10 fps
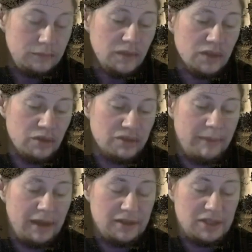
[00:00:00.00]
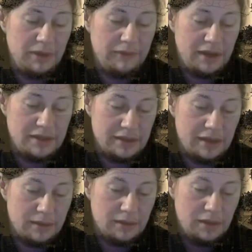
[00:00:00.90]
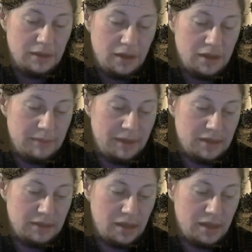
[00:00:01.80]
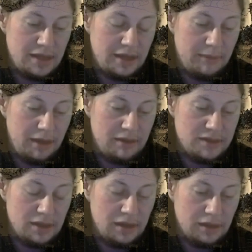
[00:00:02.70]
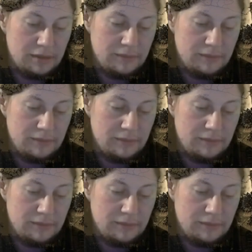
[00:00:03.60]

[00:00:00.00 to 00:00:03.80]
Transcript: Dr. Magnus had been frantic then, had demanded that they take him there instantly.